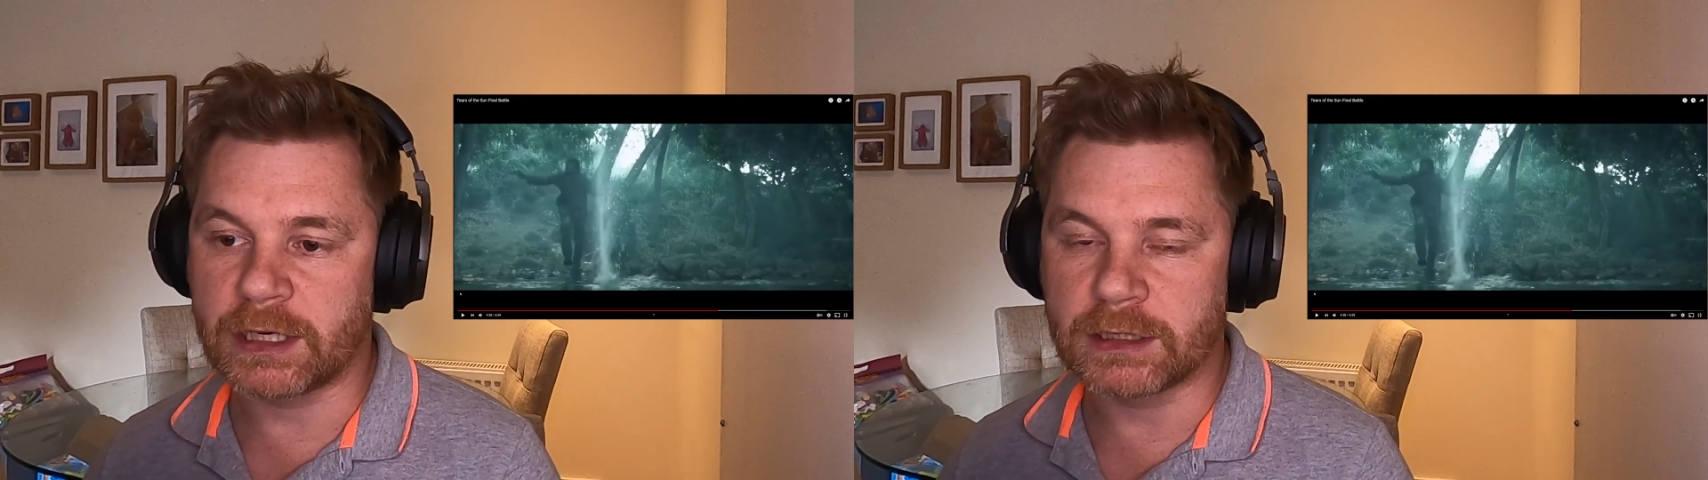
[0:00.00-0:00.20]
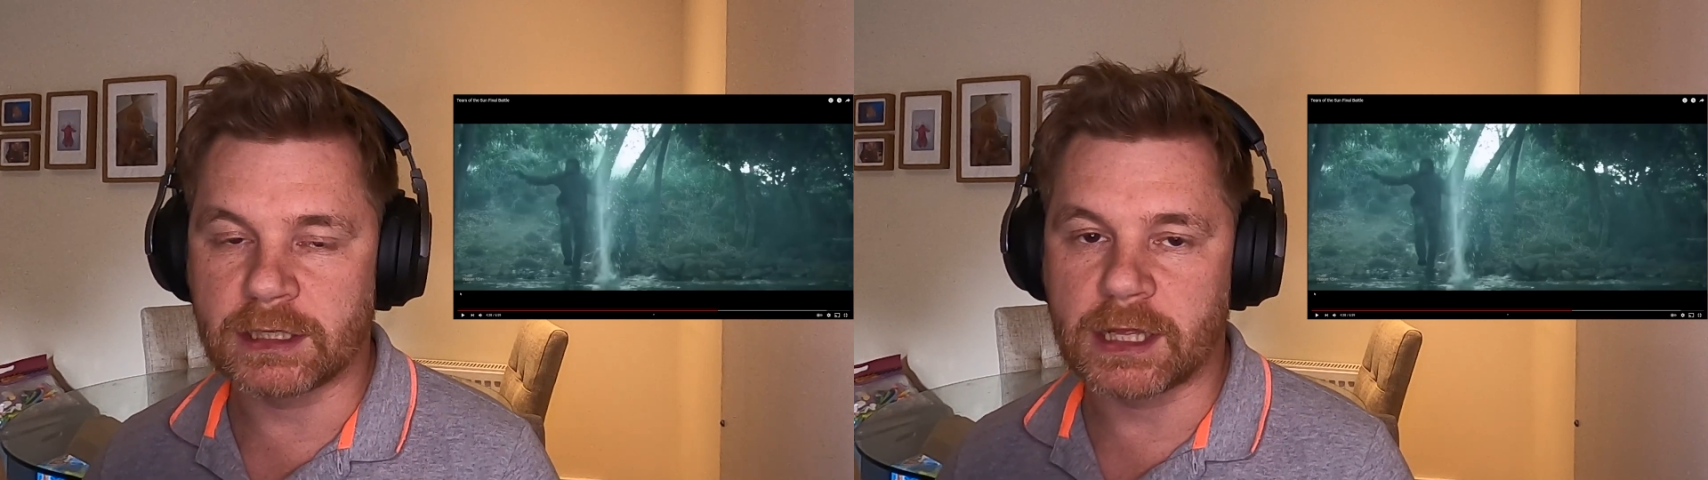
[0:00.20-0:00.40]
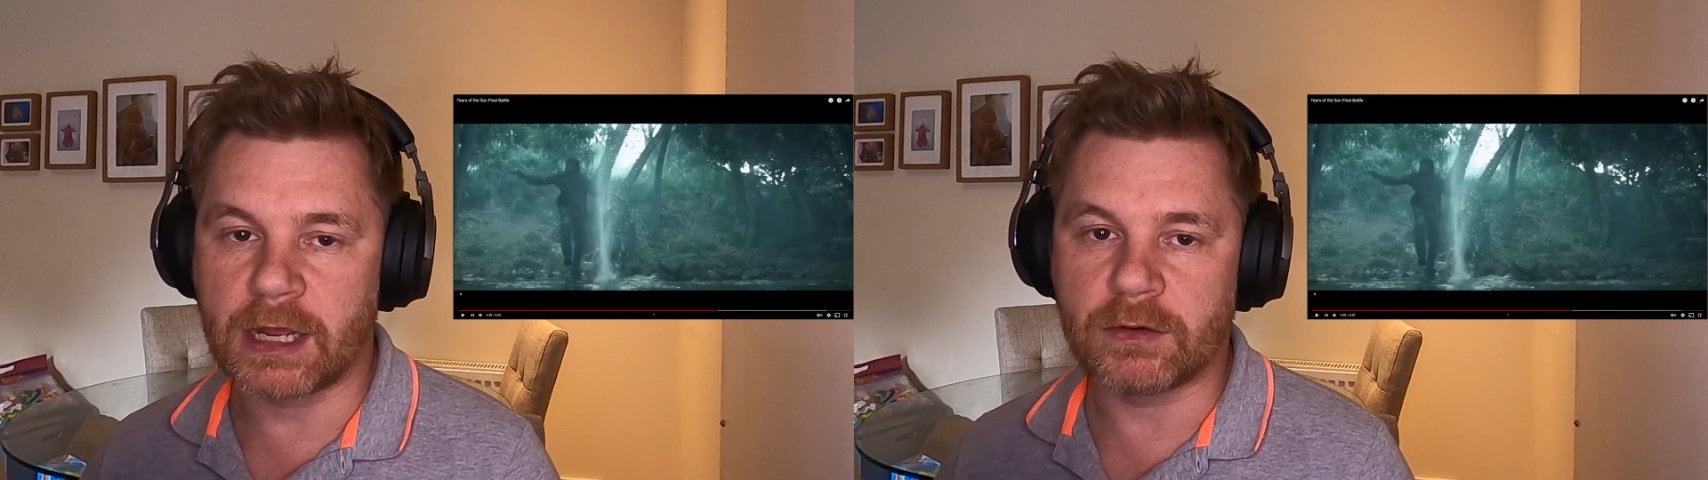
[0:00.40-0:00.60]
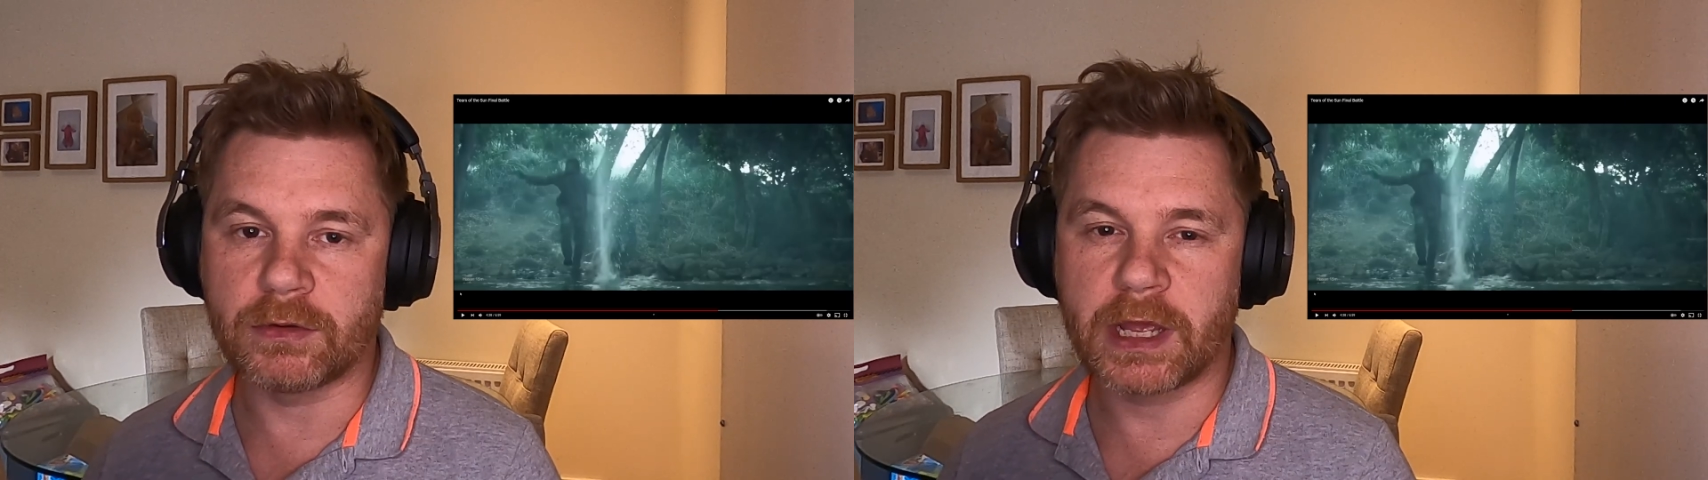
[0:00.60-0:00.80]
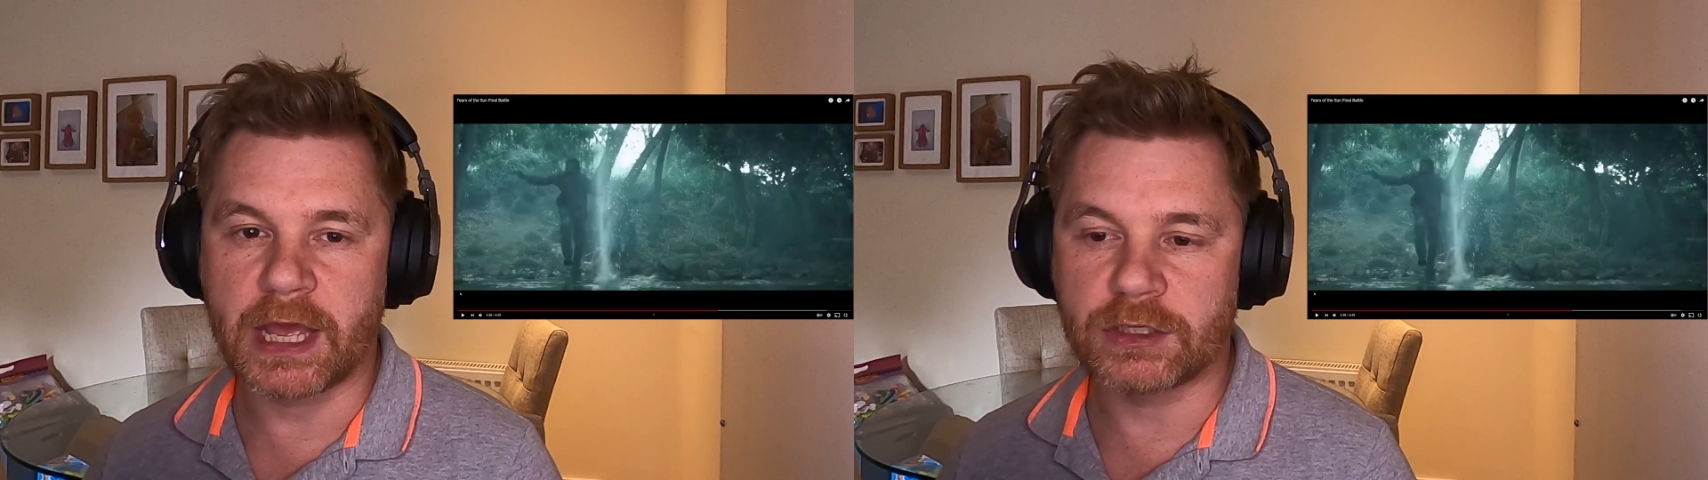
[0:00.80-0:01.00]
into that
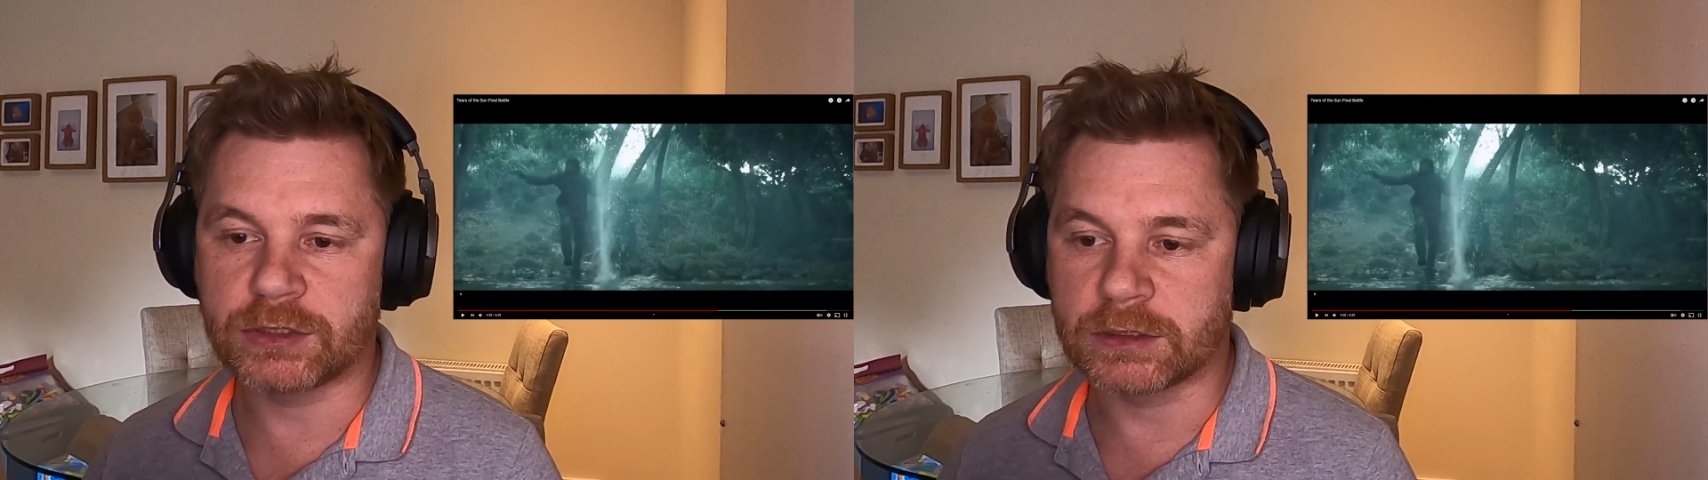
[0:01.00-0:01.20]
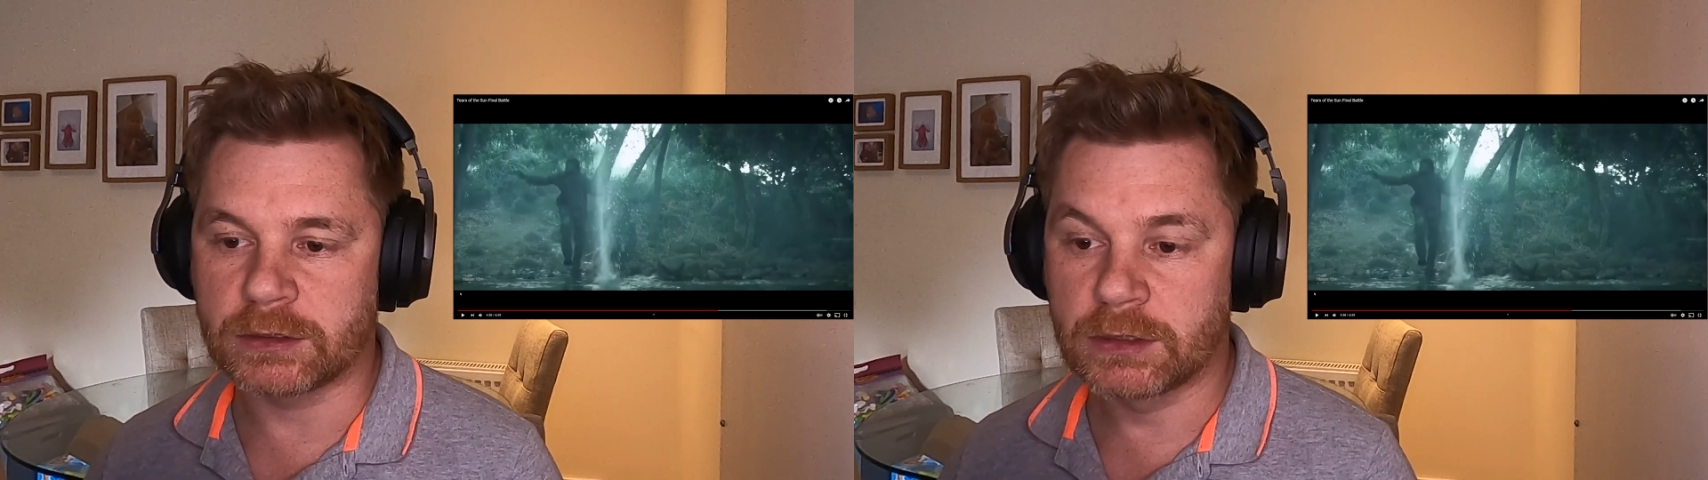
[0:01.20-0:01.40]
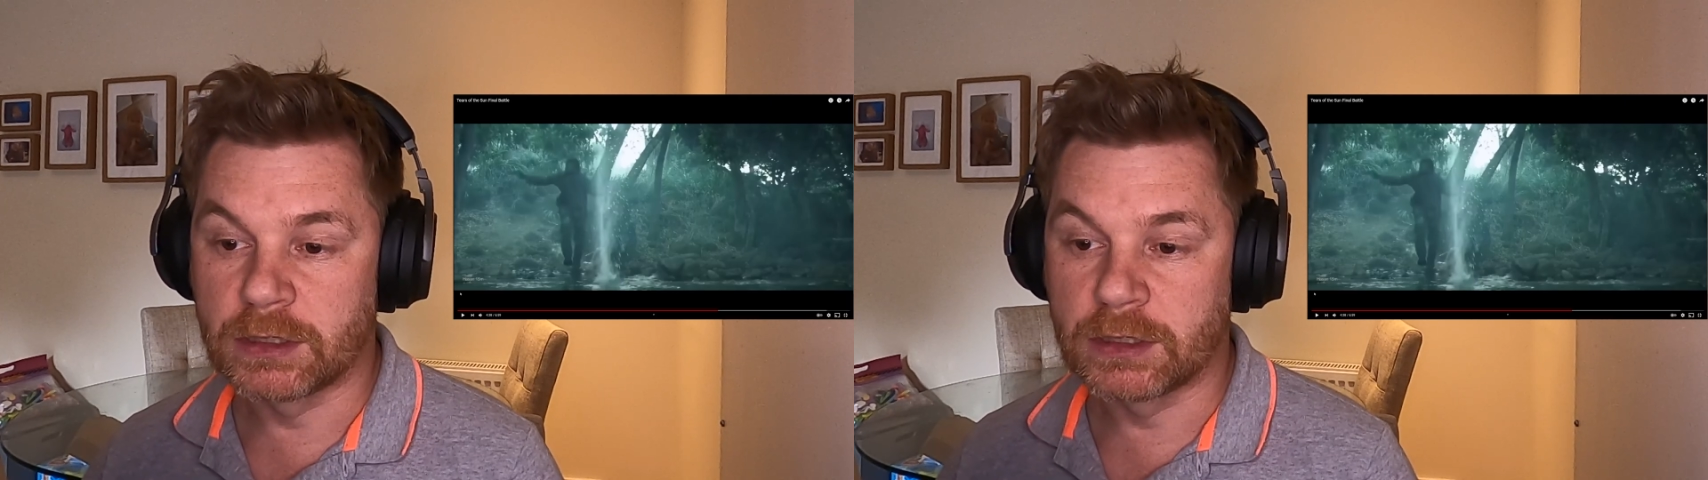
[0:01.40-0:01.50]
location.